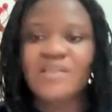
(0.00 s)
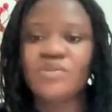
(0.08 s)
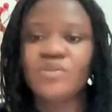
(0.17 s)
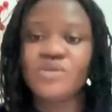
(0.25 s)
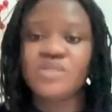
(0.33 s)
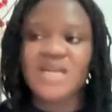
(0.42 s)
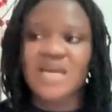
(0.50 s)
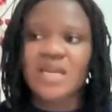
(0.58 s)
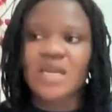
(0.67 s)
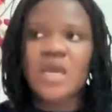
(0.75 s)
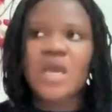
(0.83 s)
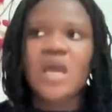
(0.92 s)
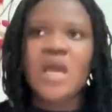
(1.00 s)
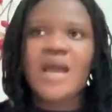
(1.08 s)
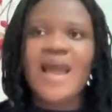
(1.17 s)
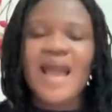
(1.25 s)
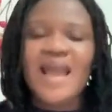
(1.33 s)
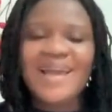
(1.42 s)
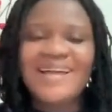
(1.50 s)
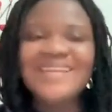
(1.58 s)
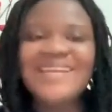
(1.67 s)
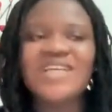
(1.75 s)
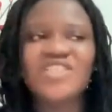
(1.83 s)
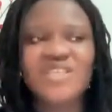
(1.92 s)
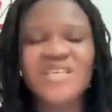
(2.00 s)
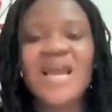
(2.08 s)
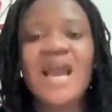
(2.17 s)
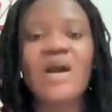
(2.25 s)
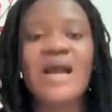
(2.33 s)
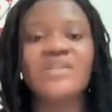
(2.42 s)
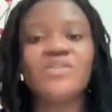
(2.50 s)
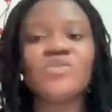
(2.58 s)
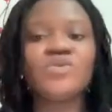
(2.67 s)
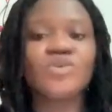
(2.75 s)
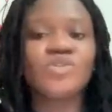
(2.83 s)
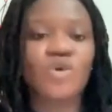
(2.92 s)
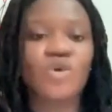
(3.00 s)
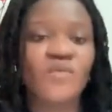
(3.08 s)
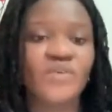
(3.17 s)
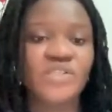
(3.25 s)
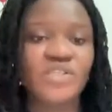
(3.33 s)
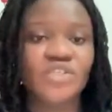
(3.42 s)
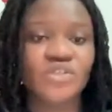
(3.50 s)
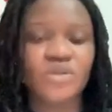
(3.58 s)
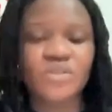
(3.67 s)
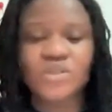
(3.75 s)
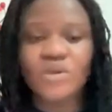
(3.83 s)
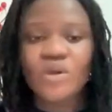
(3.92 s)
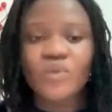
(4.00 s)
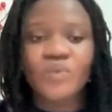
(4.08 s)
are those that can actually handle those conversations